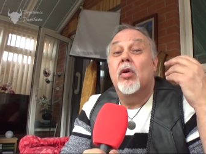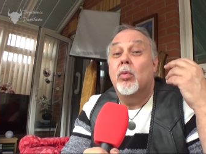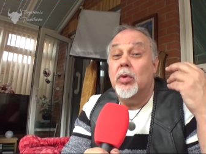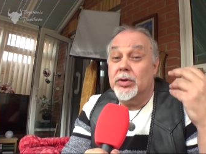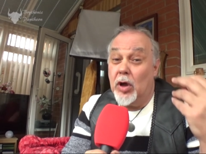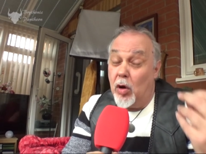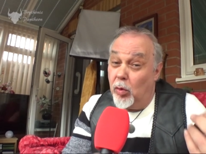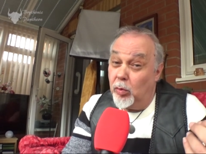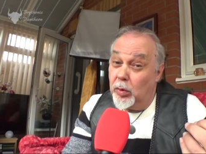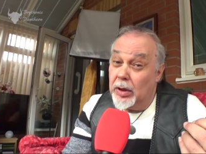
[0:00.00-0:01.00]
was
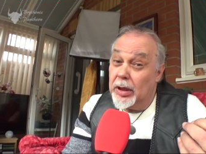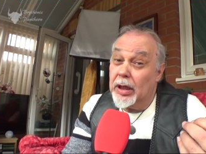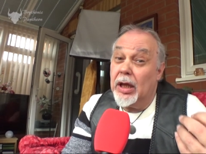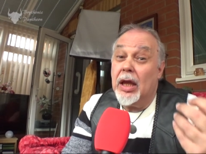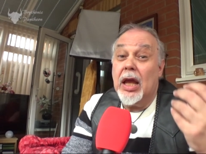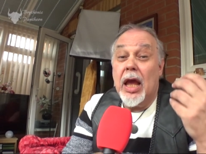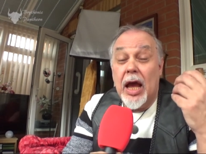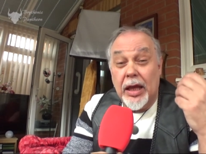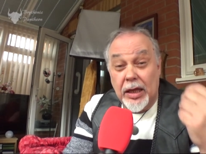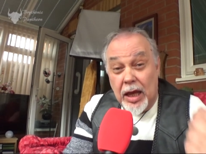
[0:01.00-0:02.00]
only
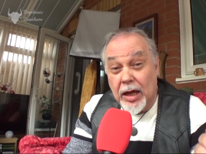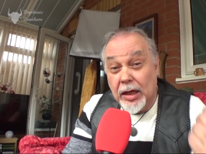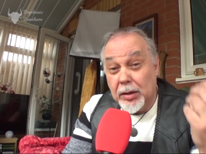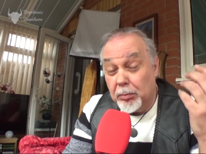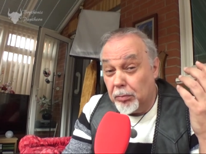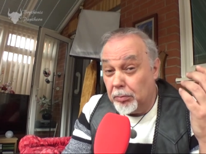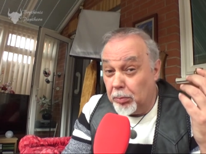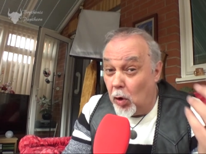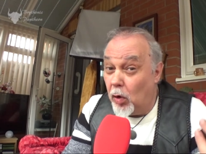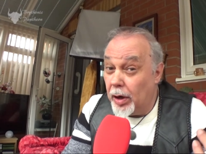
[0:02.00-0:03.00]
a young
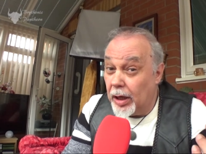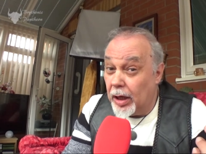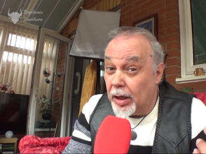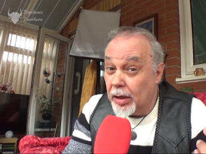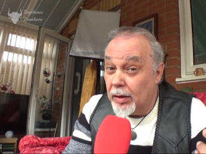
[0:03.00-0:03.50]
boy.